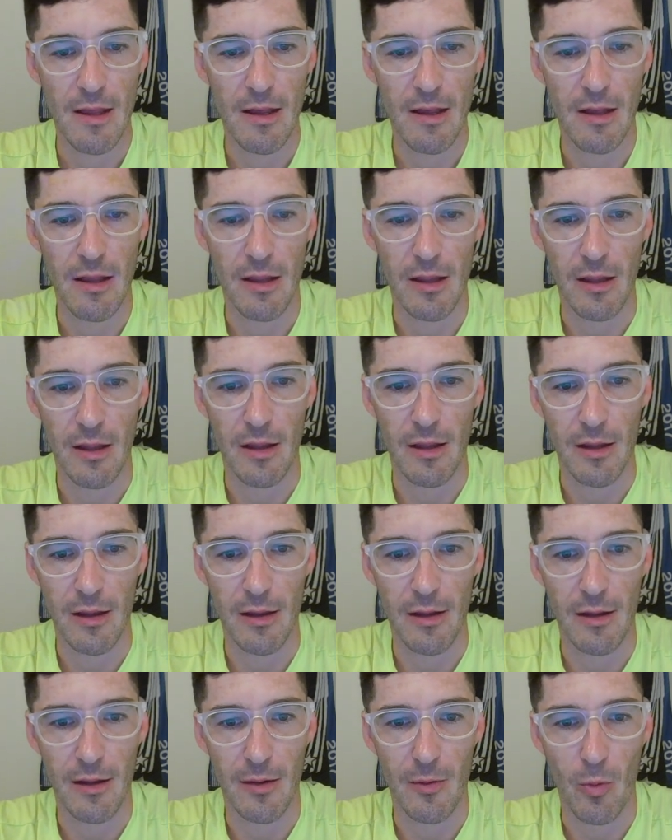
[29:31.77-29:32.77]

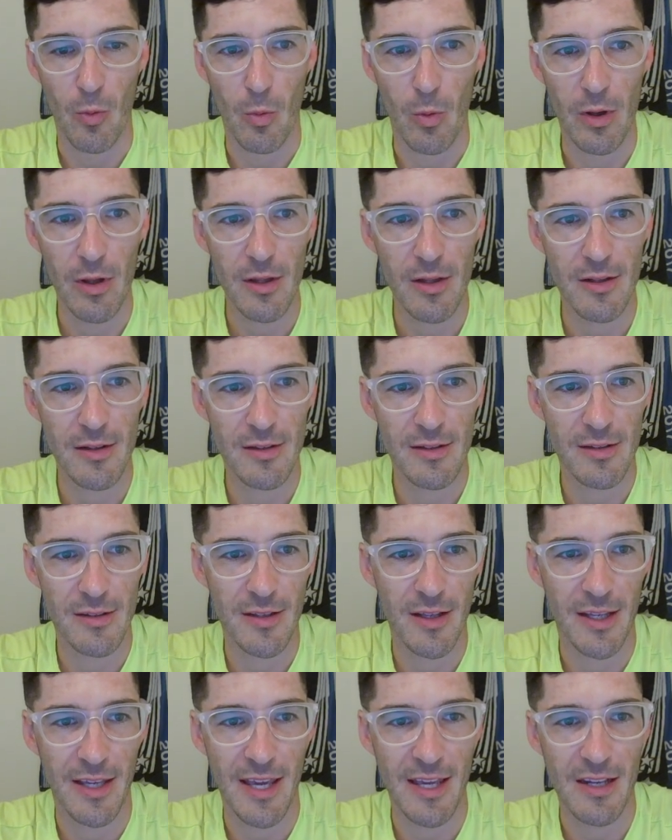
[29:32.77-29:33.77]
What?
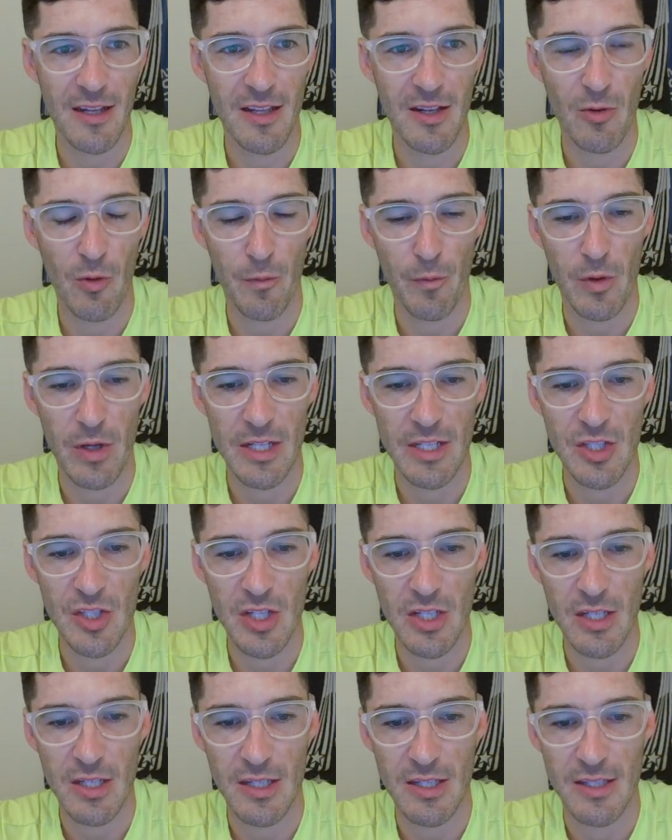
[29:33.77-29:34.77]
Akkadian or Phoenician